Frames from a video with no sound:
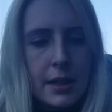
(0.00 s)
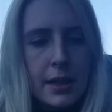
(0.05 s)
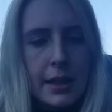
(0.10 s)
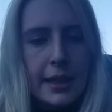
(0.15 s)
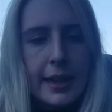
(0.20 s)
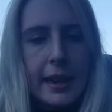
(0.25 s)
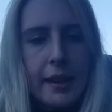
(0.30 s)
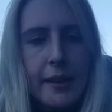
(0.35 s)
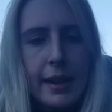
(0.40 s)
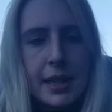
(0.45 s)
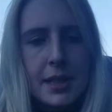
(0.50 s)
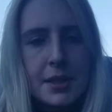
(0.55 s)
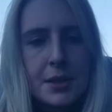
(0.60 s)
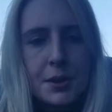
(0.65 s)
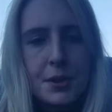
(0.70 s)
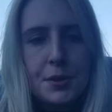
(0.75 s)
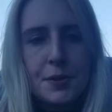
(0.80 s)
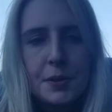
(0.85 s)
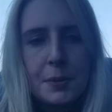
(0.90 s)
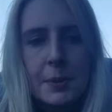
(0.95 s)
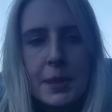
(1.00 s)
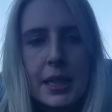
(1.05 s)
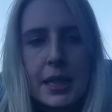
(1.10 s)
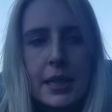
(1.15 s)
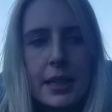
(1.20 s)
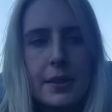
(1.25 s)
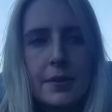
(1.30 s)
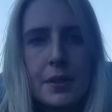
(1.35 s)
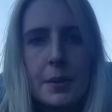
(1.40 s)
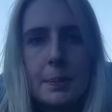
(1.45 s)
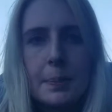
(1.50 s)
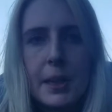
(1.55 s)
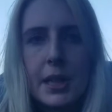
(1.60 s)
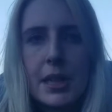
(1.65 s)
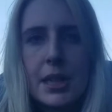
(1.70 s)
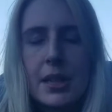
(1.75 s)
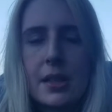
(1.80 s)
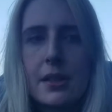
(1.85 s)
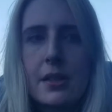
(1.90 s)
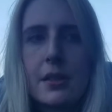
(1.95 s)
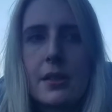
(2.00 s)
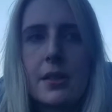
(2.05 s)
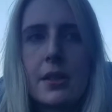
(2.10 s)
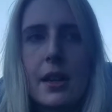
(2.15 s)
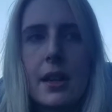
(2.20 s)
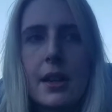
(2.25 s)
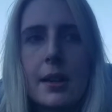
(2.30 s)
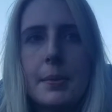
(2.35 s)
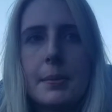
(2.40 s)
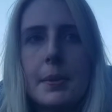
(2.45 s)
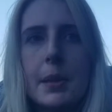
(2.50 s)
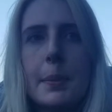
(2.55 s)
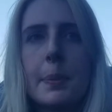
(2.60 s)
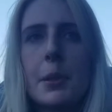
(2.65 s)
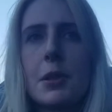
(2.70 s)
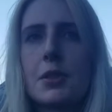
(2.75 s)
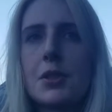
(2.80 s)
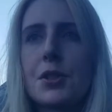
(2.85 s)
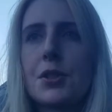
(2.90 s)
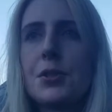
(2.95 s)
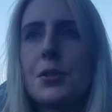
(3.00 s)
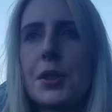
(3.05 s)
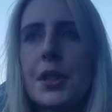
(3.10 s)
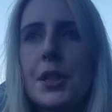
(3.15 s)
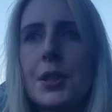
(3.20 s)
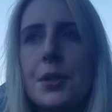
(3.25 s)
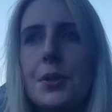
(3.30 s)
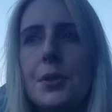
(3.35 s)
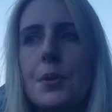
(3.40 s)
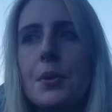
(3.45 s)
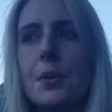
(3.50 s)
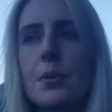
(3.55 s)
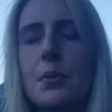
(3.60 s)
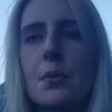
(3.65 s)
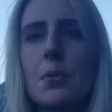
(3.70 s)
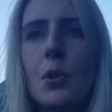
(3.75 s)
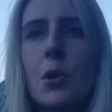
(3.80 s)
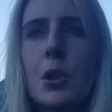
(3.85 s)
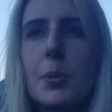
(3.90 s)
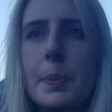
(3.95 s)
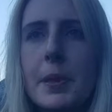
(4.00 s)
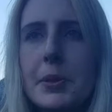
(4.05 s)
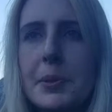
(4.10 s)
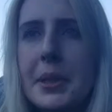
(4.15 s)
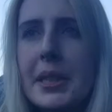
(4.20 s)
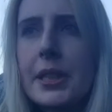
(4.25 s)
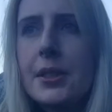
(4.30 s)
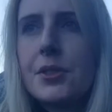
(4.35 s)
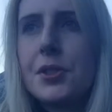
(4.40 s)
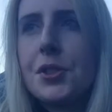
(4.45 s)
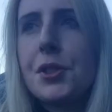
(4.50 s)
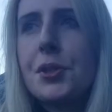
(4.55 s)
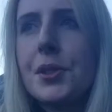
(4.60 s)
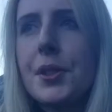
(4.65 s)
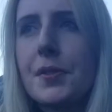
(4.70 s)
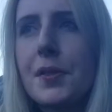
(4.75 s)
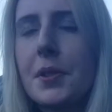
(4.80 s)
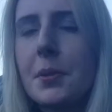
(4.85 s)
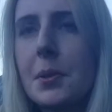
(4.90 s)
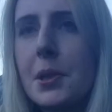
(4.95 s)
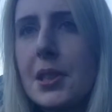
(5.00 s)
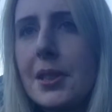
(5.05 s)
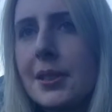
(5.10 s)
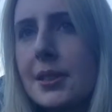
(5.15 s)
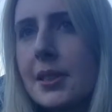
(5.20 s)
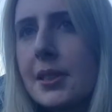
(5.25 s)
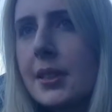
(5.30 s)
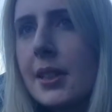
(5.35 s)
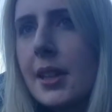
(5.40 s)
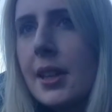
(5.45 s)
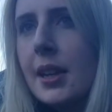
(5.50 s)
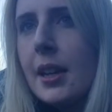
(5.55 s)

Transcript: a character who, for me, kind of embodies a person who can walk between two different worlds.